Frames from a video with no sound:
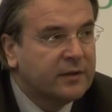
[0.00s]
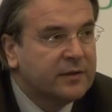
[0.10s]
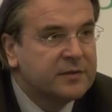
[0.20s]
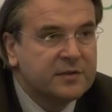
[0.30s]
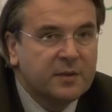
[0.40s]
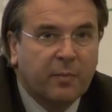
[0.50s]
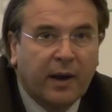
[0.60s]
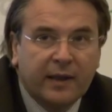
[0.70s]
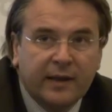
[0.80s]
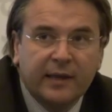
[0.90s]
that this is a
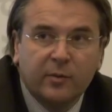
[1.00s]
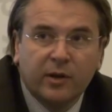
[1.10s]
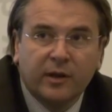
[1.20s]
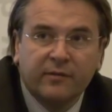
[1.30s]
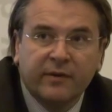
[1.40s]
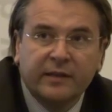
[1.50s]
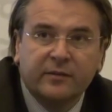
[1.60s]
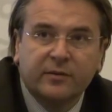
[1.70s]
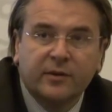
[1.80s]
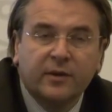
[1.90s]
bilingual
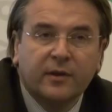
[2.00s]
event.